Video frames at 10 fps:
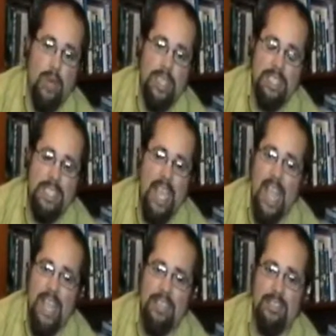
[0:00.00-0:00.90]
What's the
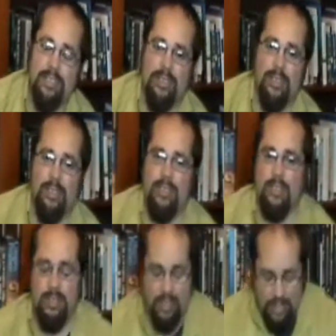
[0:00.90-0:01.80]
answer?
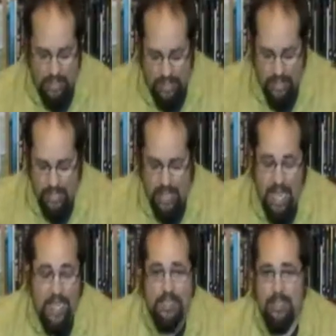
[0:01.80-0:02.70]

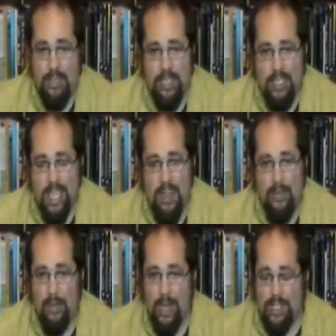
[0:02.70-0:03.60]
The answer is
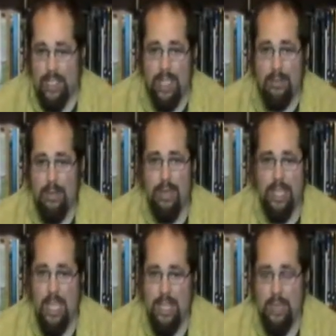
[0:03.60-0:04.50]
that for us to
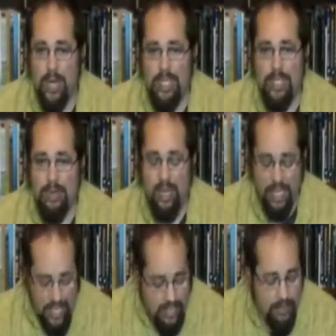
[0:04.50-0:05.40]
communicate grace to our
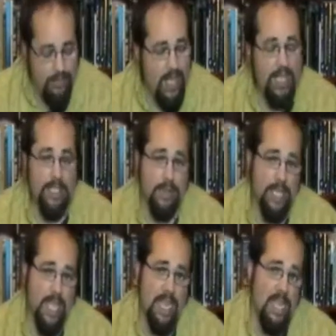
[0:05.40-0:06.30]
kids, we've got to
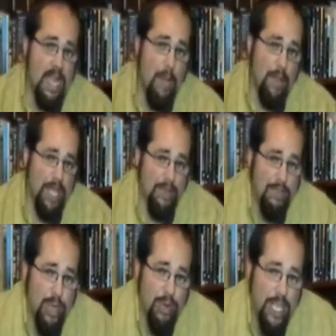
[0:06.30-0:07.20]
begin by
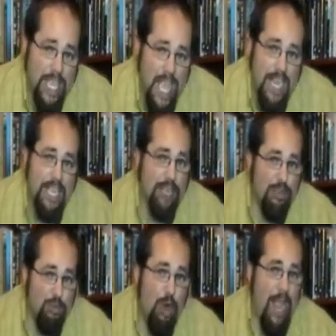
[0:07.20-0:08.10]

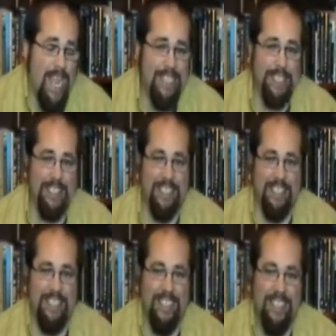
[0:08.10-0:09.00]
communicating
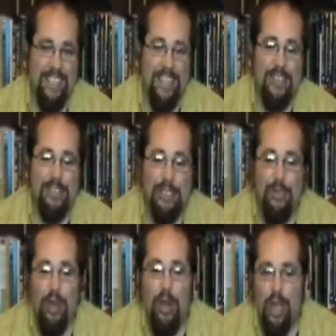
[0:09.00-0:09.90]
grace
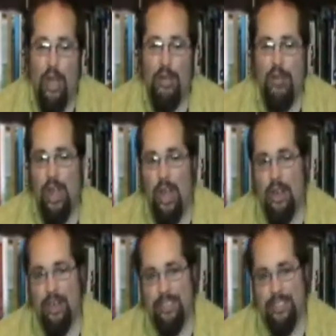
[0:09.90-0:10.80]
to our own
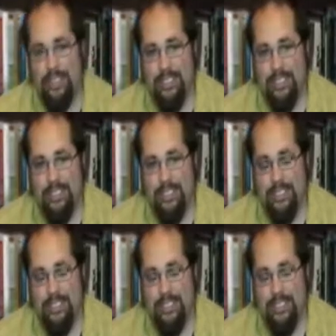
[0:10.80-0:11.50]
hearts.